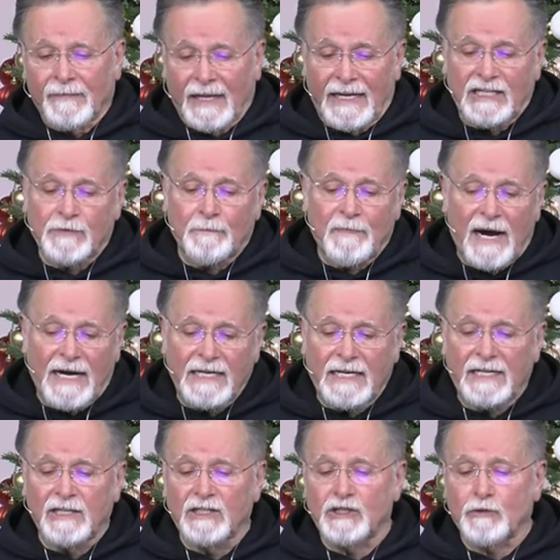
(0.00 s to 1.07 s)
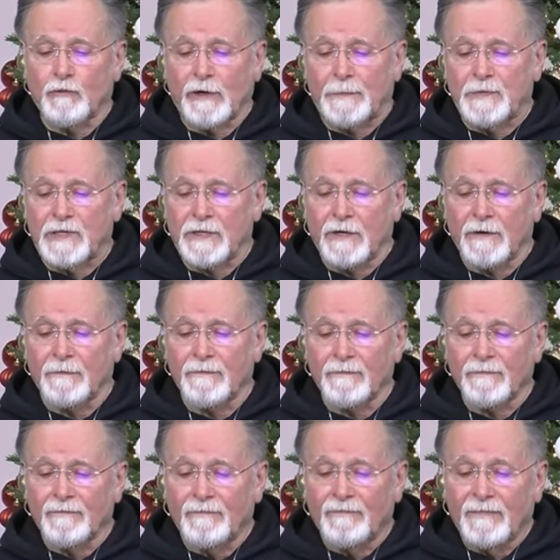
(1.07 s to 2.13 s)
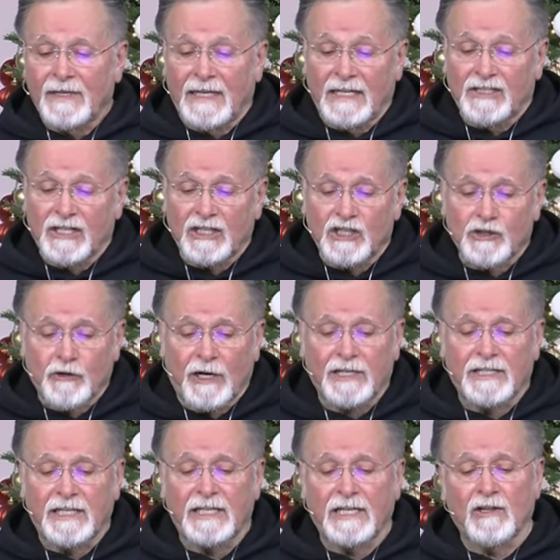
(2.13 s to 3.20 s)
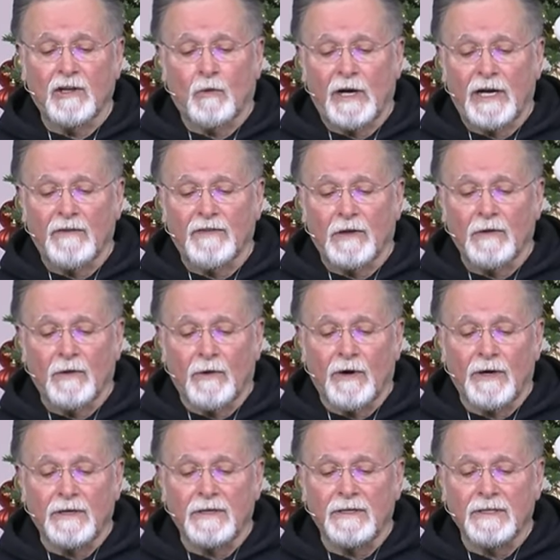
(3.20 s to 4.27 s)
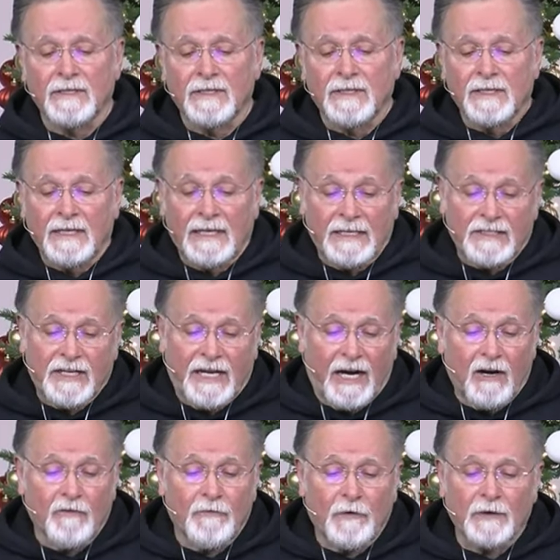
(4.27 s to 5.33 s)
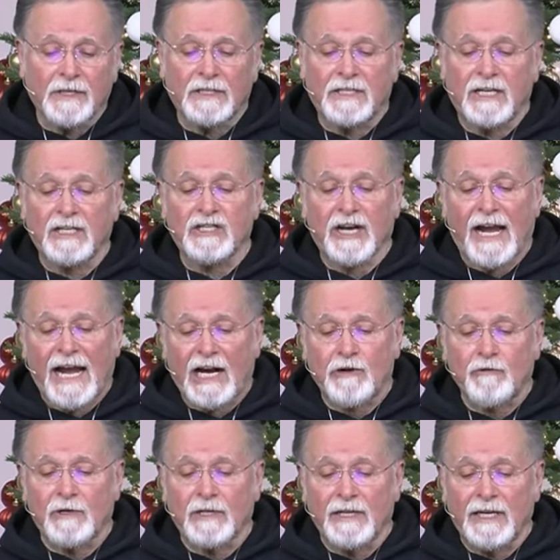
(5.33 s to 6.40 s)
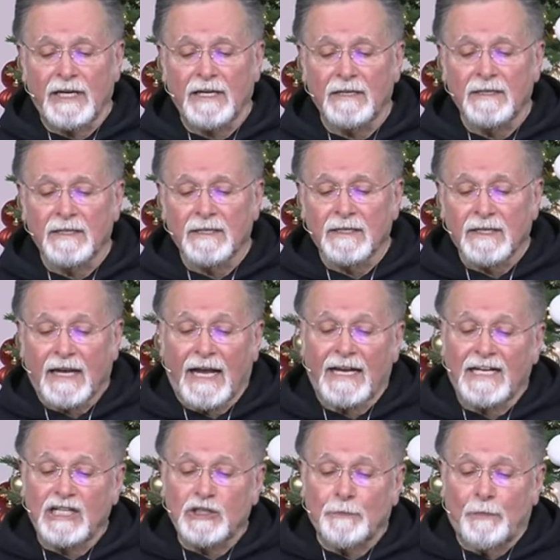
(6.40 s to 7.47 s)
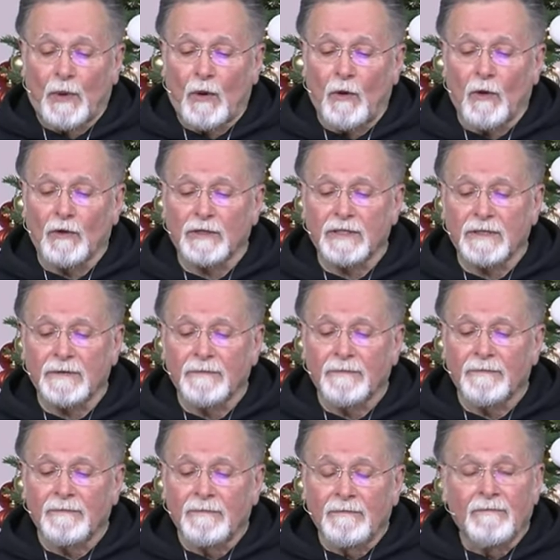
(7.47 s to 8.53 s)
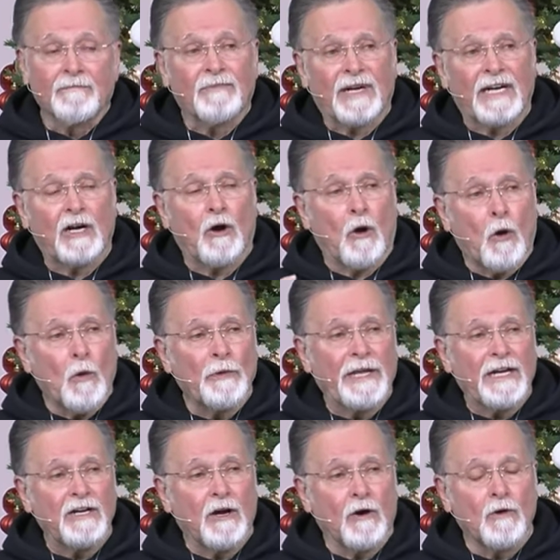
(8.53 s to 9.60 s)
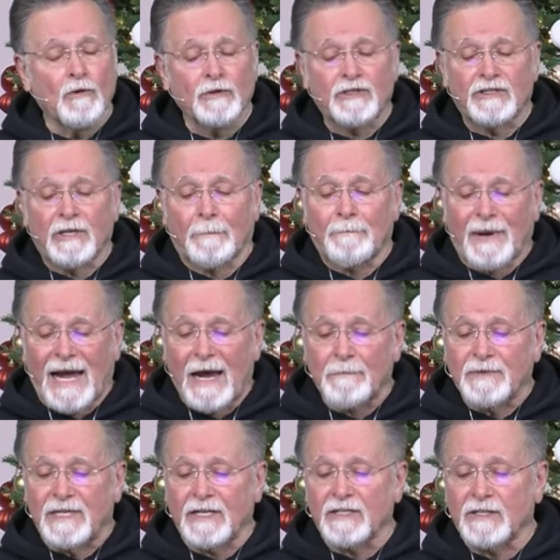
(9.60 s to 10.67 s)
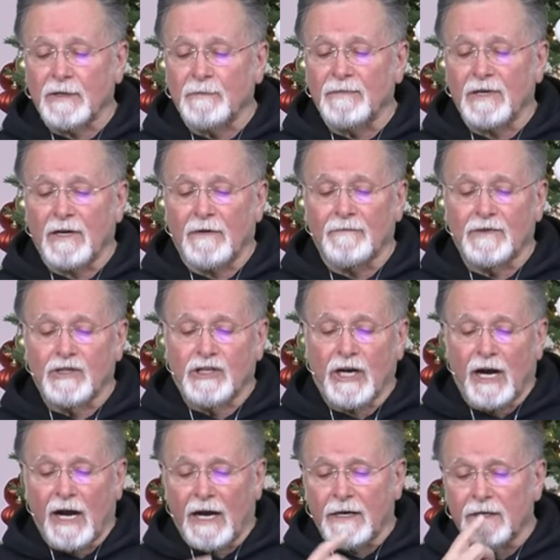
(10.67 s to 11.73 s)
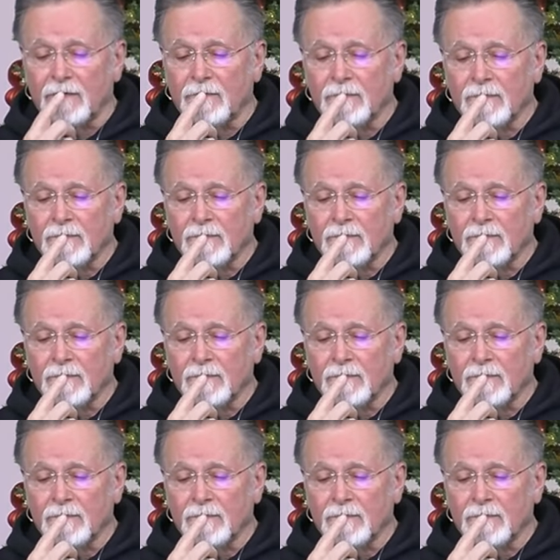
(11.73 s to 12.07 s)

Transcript: He's mighty in Scripture. He's instructed in the way of the Lord. He's careful to teach accurately. And he's bold. But he only knows the baptism of John.